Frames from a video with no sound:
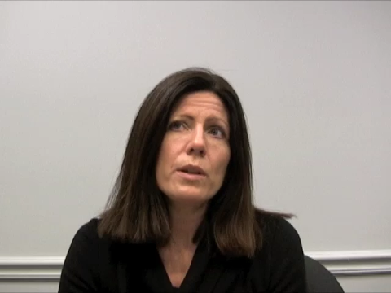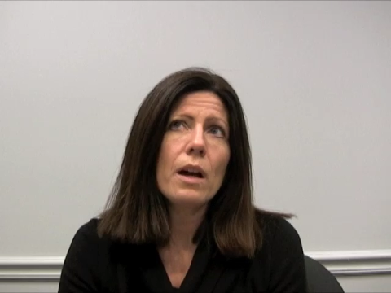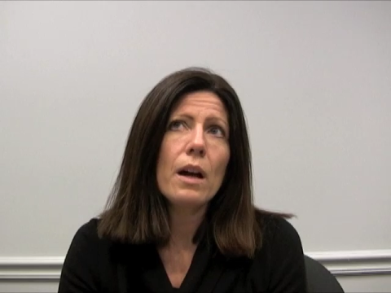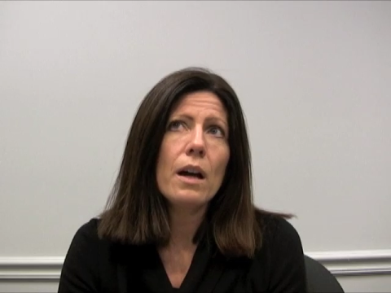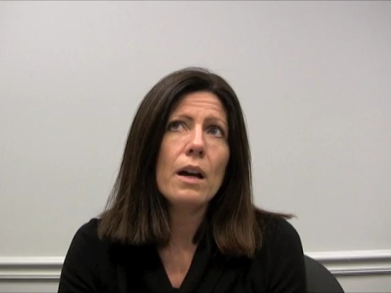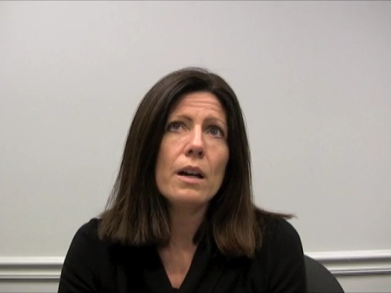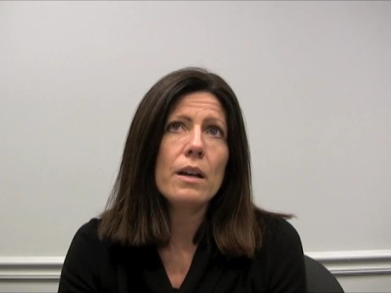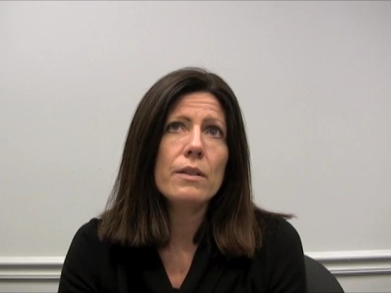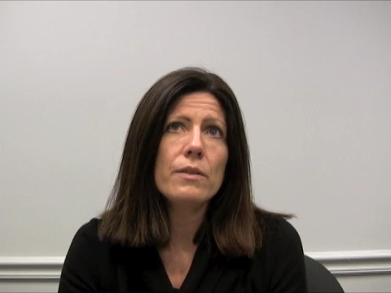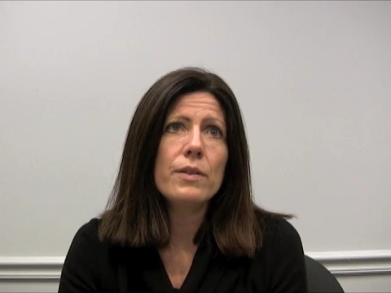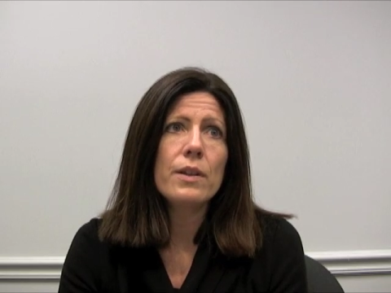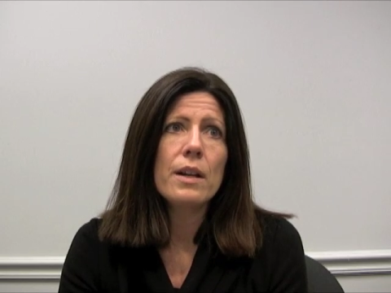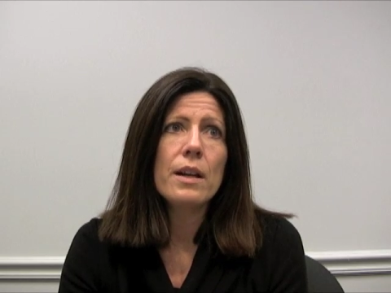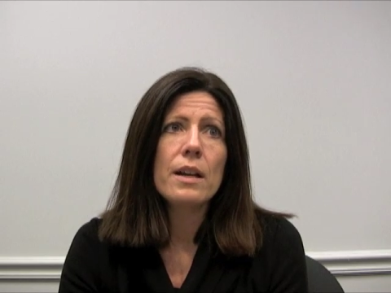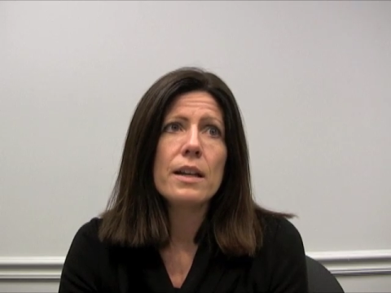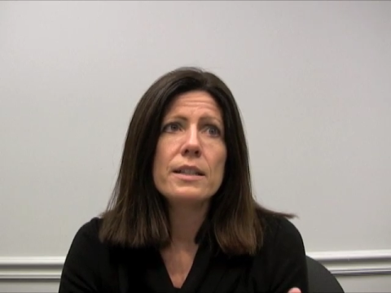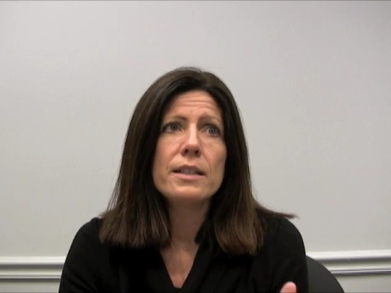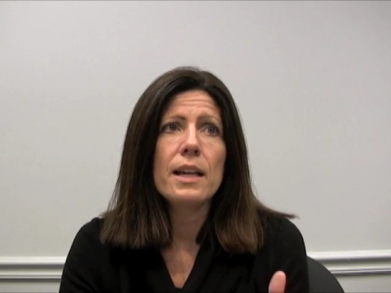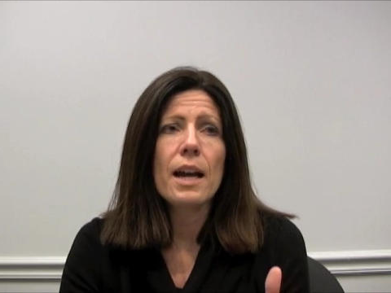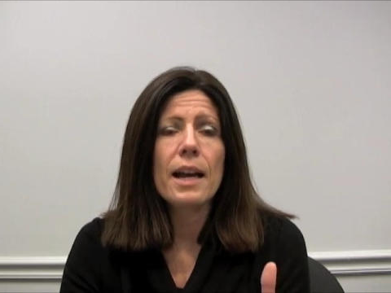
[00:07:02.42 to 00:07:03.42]
of
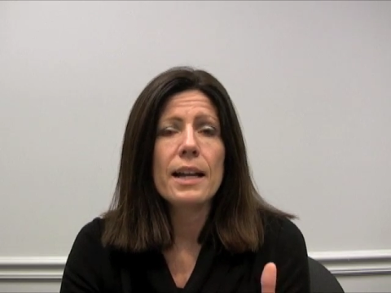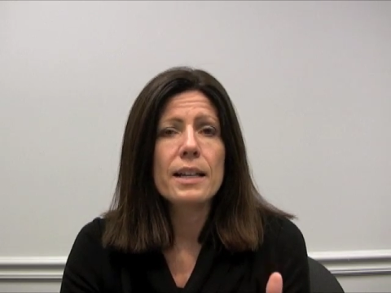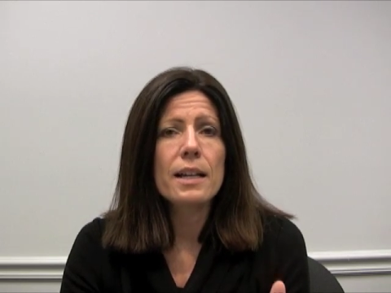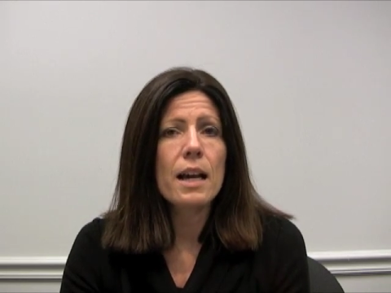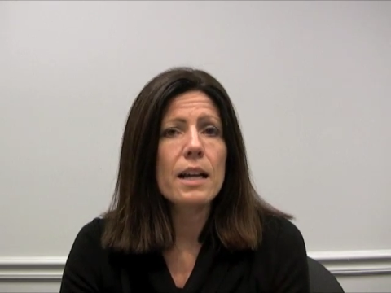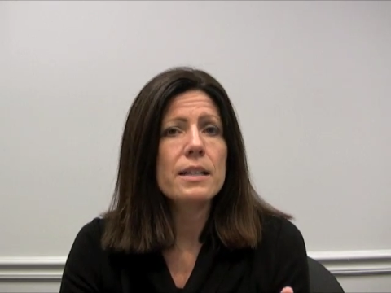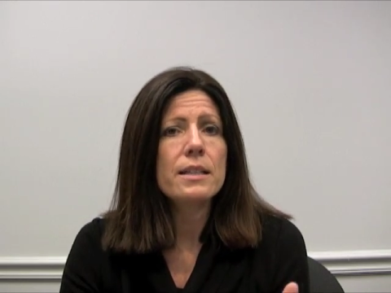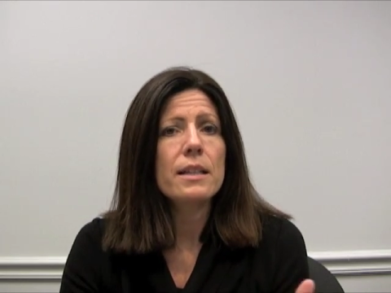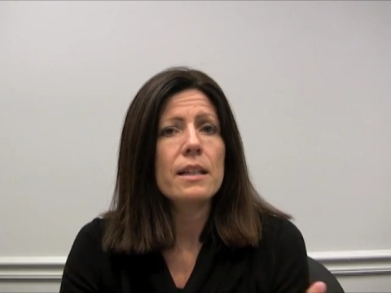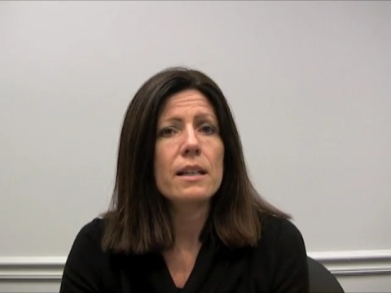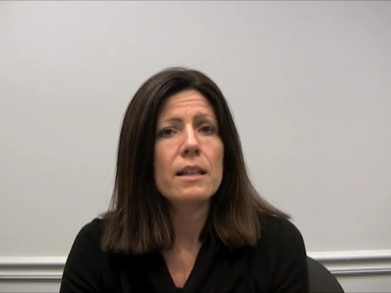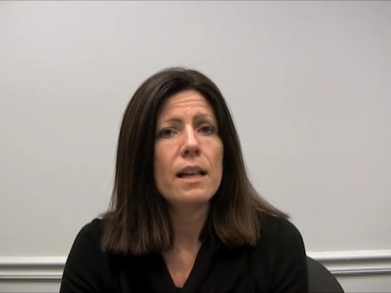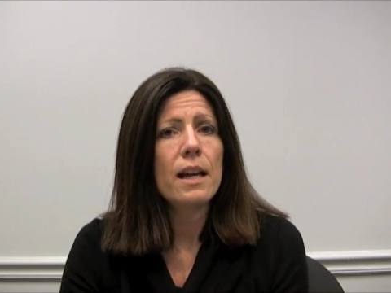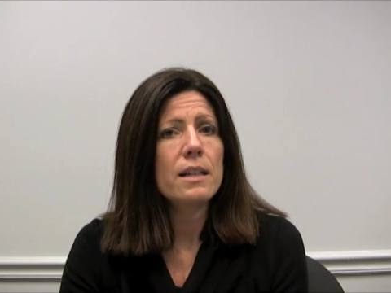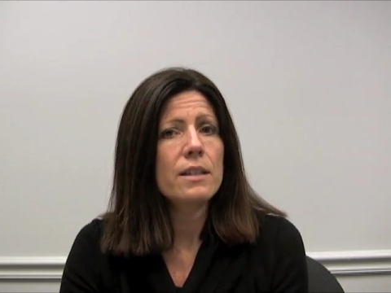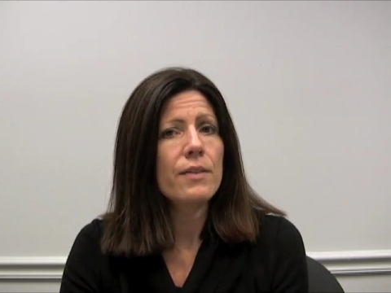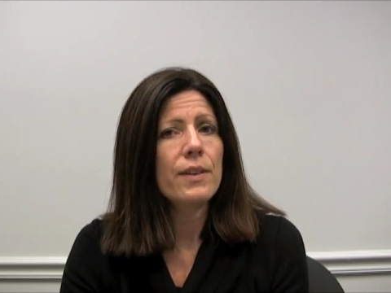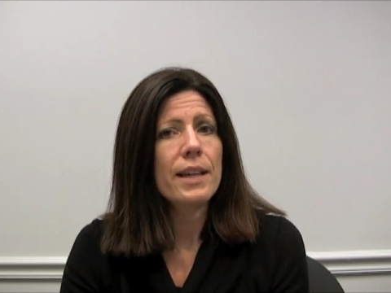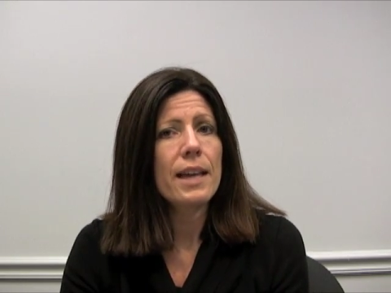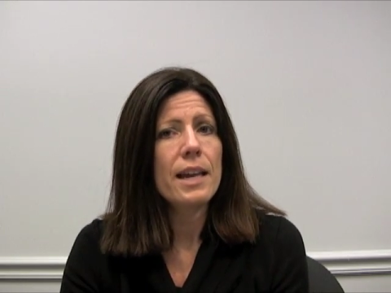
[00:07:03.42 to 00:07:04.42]
diagnostic
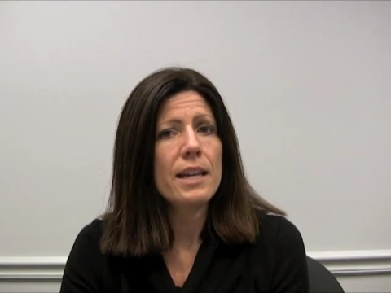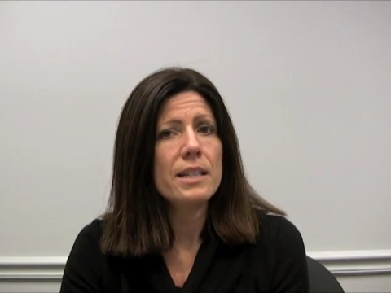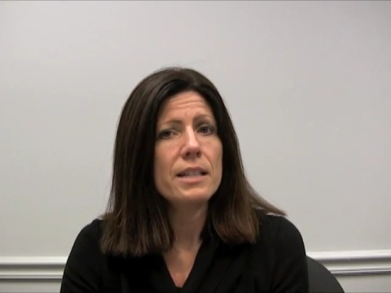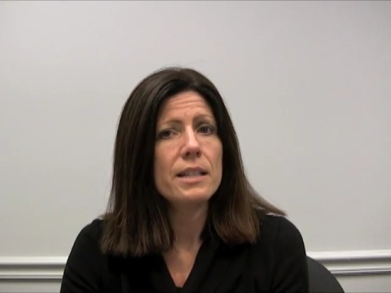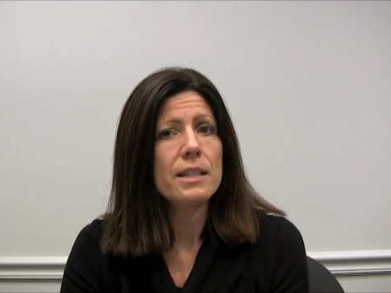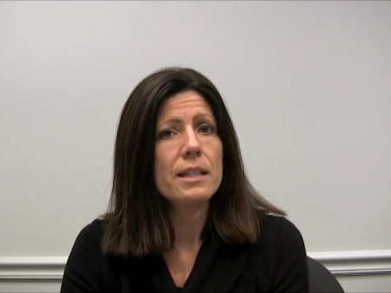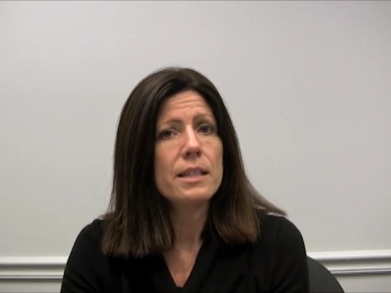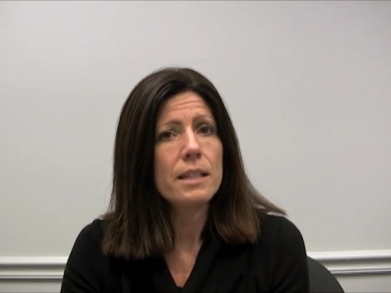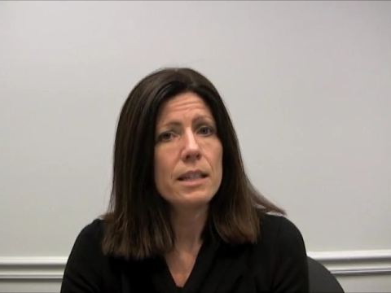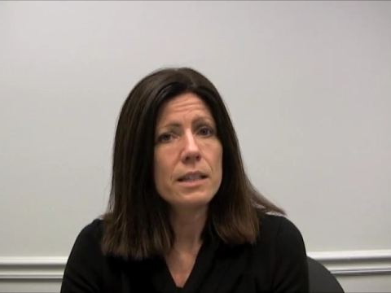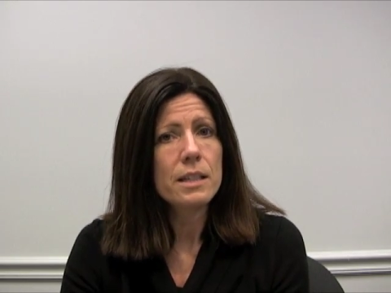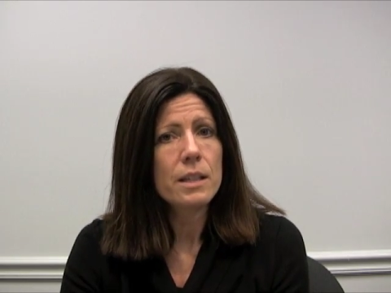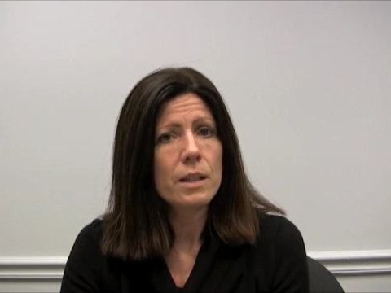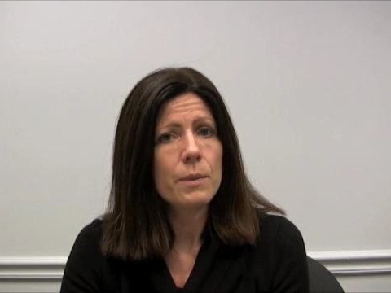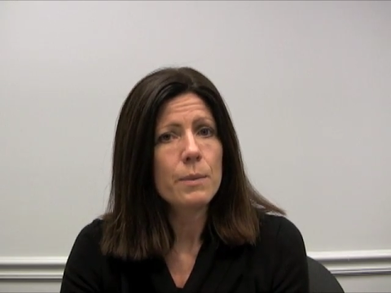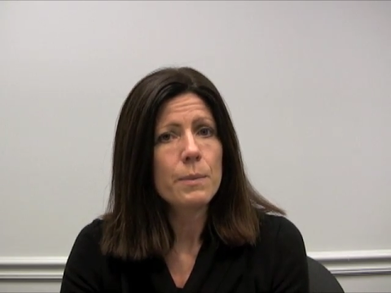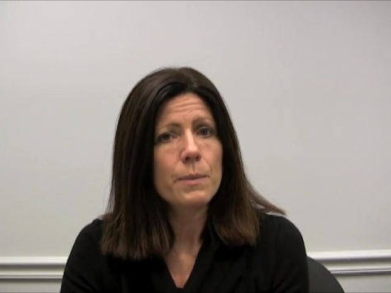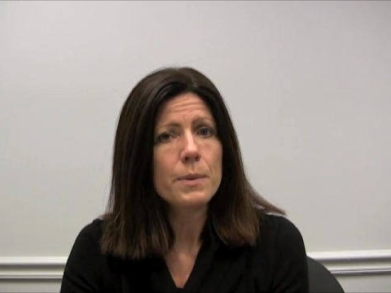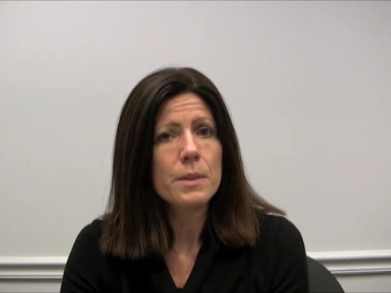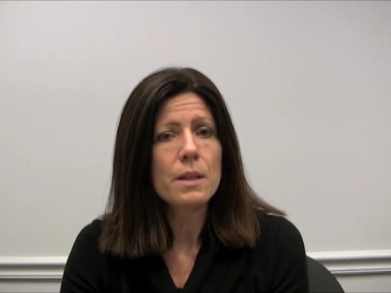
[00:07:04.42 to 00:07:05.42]
classification
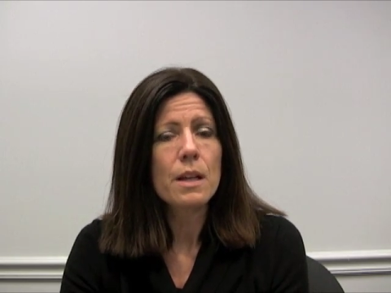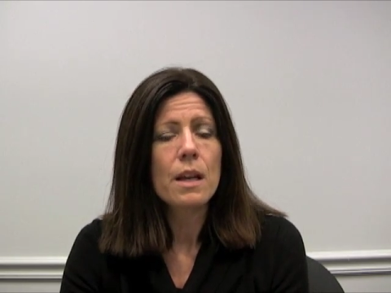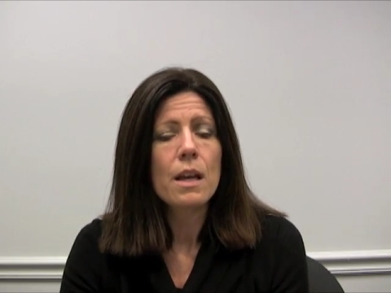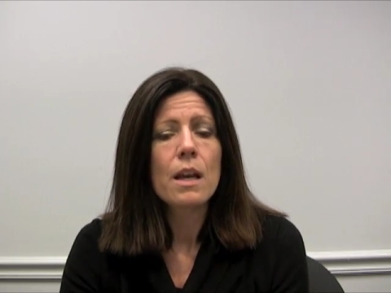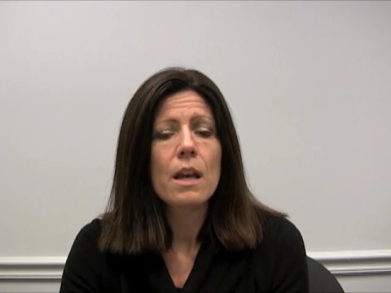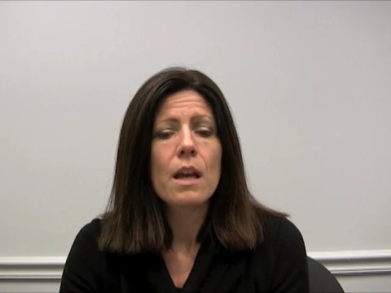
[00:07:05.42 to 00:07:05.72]
systems.